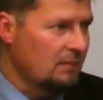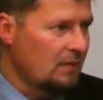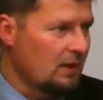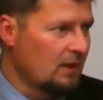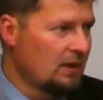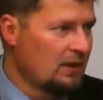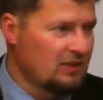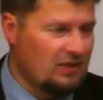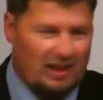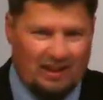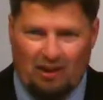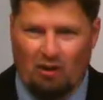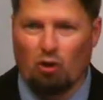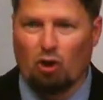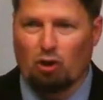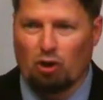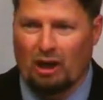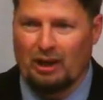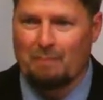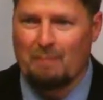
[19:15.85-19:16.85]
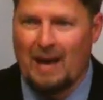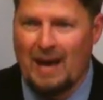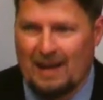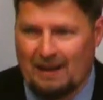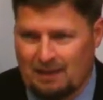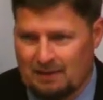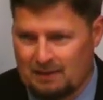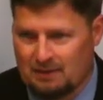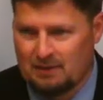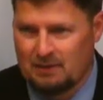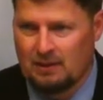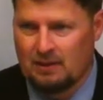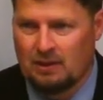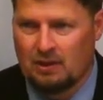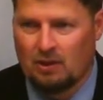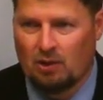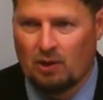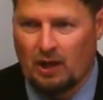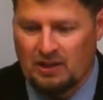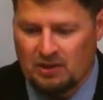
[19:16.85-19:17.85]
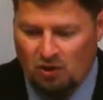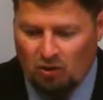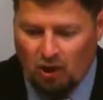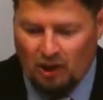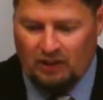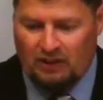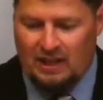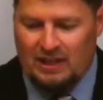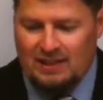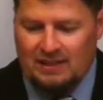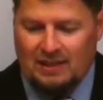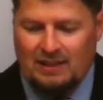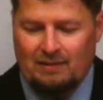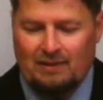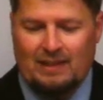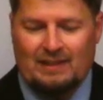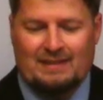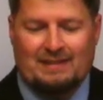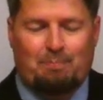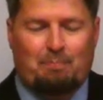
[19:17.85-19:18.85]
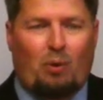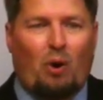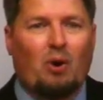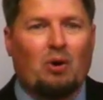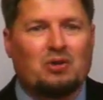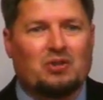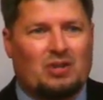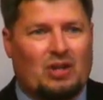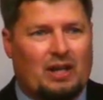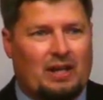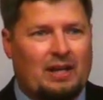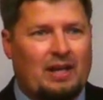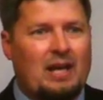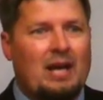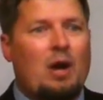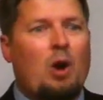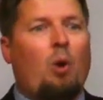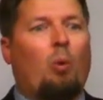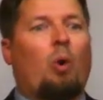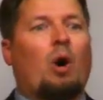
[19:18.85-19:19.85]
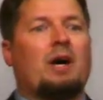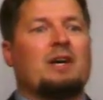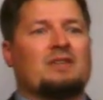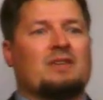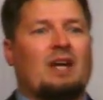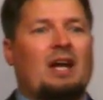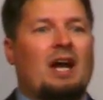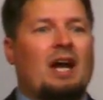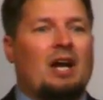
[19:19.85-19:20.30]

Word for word: You see, they looked like men. Okay, so look, this, this person was,